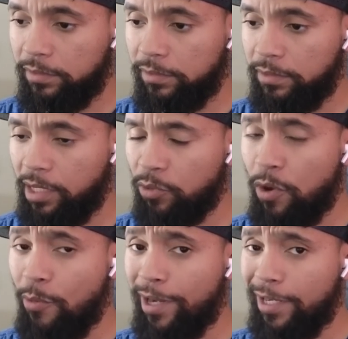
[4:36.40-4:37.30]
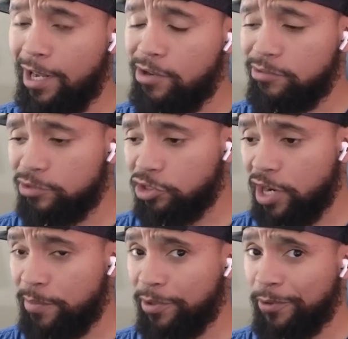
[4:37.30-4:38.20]
That's one way to go.
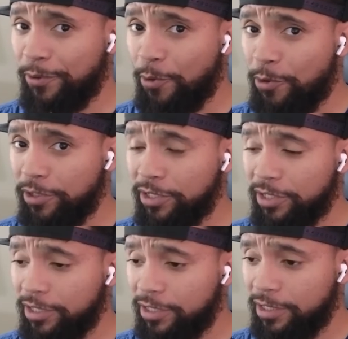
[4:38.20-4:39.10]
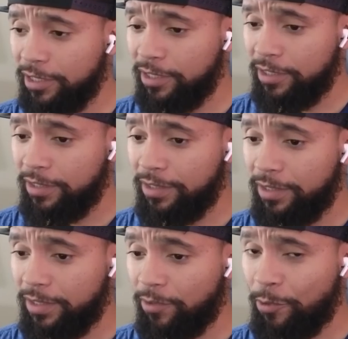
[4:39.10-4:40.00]
Trampled on a horse.
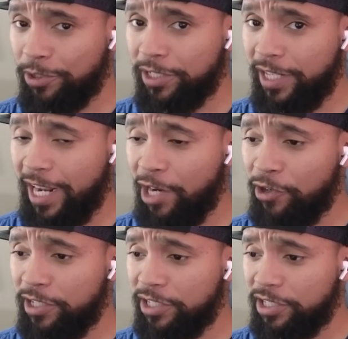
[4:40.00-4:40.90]
Horse and carriage.